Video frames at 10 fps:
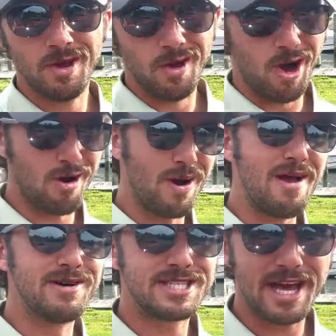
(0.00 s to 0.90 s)
All
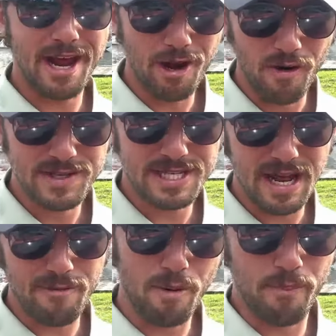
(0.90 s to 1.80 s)
right, let's head on over to
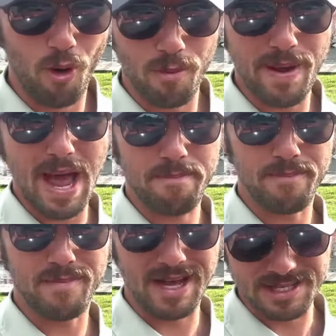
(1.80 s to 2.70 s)
that report map.
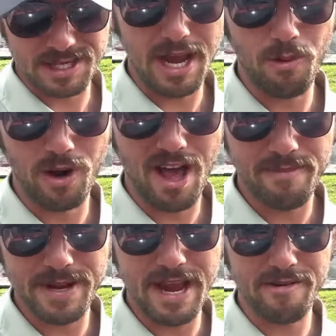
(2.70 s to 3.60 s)
I'll tell you what I've
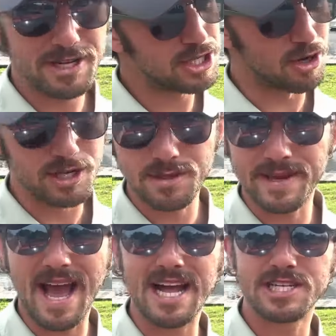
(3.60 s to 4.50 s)
been hearing and show you some
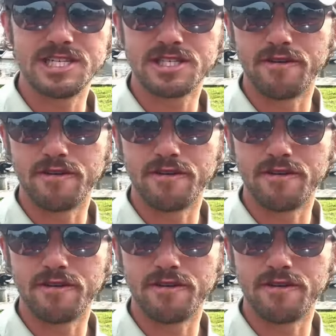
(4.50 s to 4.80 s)
catches